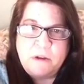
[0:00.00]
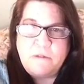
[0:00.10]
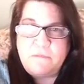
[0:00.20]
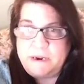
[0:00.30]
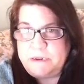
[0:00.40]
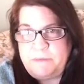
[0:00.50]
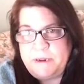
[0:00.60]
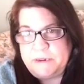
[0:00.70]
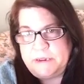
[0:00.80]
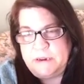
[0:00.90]
my
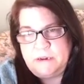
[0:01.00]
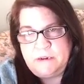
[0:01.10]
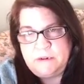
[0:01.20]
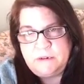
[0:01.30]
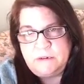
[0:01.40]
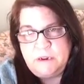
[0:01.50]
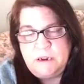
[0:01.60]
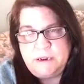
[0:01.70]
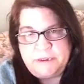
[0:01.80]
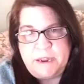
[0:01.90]
space, and
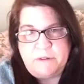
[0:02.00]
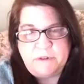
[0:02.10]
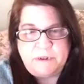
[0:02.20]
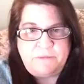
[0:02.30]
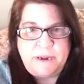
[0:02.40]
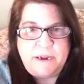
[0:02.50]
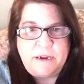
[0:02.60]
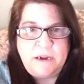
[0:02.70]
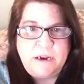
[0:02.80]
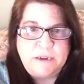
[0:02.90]
it's sacred to me,
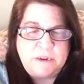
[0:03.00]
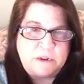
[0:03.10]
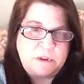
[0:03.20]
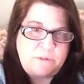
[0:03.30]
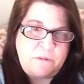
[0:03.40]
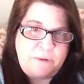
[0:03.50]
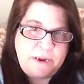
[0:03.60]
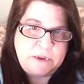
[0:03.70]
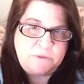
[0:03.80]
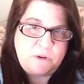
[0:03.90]
and it's also very
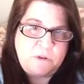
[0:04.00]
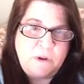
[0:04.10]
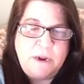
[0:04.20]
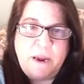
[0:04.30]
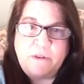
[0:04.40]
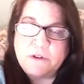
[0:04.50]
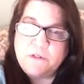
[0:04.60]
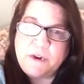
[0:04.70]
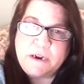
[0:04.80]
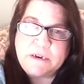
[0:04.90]
peaceful, and there's no
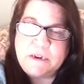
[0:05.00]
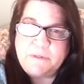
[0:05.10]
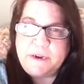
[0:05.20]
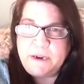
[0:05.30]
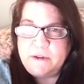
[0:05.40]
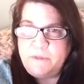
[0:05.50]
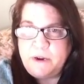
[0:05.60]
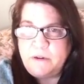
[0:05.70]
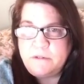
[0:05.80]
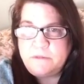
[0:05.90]
negativity in
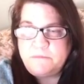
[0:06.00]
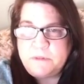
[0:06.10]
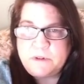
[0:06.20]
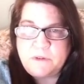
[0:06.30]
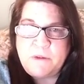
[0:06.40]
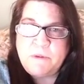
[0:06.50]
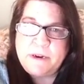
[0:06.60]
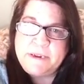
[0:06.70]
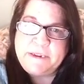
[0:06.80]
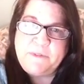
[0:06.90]
there. Because when I'm
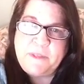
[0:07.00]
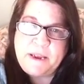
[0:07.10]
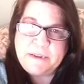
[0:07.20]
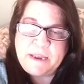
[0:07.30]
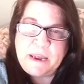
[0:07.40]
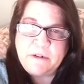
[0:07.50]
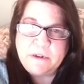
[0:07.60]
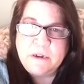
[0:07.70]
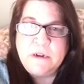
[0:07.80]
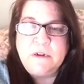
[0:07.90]
releasing things out,
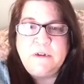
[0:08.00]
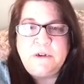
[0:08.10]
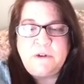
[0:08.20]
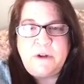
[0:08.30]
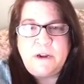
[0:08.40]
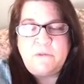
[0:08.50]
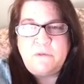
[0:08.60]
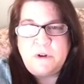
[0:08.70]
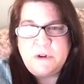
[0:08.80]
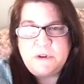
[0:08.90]
I don't
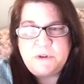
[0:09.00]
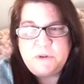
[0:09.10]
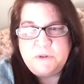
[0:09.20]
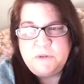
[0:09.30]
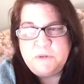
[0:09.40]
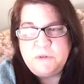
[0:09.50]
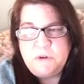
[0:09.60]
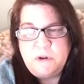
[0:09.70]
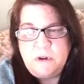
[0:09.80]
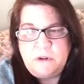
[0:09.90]
want to
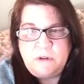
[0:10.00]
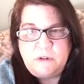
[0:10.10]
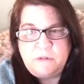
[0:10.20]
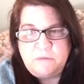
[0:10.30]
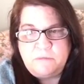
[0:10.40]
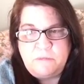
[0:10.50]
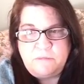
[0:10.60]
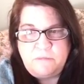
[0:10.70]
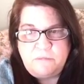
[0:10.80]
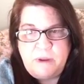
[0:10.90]

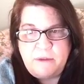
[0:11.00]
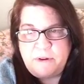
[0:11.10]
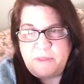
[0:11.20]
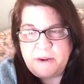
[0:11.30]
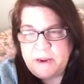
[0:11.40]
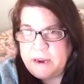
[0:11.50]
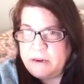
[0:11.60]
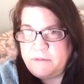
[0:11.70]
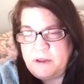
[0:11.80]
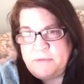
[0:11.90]
have anything
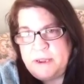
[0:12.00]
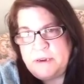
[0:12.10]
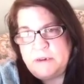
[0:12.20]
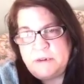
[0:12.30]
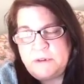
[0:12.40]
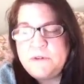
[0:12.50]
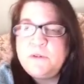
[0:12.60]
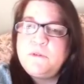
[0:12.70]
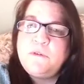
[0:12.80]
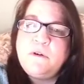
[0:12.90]
negative come in.
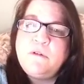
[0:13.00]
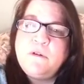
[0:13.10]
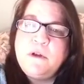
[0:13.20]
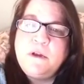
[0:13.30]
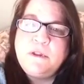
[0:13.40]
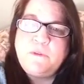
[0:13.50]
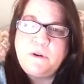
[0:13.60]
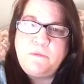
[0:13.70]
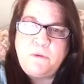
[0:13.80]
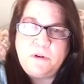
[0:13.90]
So it's very
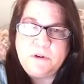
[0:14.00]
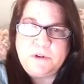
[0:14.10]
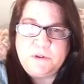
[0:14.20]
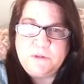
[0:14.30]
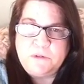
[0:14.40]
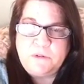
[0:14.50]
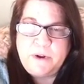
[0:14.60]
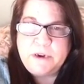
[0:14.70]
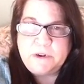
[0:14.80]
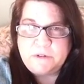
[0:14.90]
important to
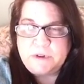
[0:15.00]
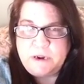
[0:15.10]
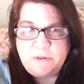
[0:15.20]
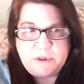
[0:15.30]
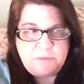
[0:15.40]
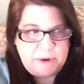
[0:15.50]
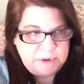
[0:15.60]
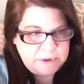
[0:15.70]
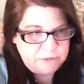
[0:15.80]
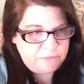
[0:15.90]
create your sacred
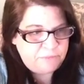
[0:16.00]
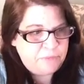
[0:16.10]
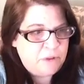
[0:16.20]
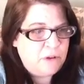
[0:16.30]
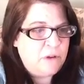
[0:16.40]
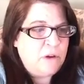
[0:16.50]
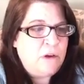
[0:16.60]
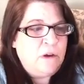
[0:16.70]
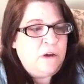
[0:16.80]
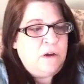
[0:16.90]
space.
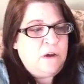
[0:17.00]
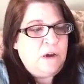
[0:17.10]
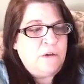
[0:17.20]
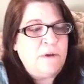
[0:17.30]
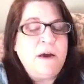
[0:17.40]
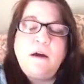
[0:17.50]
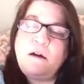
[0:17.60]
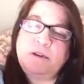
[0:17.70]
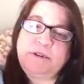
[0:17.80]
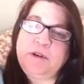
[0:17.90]

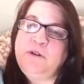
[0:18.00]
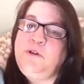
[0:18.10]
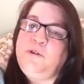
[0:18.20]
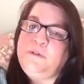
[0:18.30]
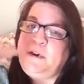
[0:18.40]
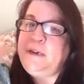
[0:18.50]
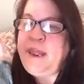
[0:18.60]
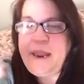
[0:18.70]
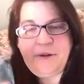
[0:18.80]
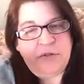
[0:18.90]
Also, you'll need a
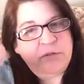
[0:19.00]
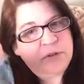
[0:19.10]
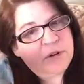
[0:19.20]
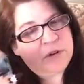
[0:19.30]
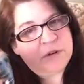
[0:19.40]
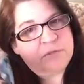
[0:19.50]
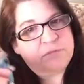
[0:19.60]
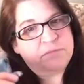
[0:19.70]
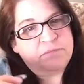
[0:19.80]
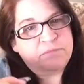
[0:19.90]
candle.
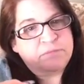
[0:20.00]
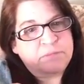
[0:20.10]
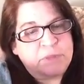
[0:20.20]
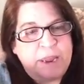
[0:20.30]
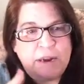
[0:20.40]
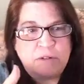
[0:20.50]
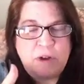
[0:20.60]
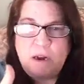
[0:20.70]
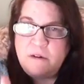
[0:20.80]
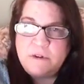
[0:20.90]
Candle
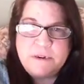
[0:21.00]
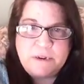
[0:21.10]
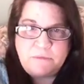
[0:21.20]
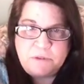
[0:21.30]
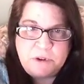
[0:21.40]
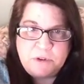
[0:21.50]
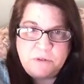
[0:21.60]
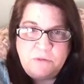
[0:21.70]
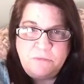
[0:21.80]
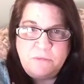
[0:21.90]
color is up to you.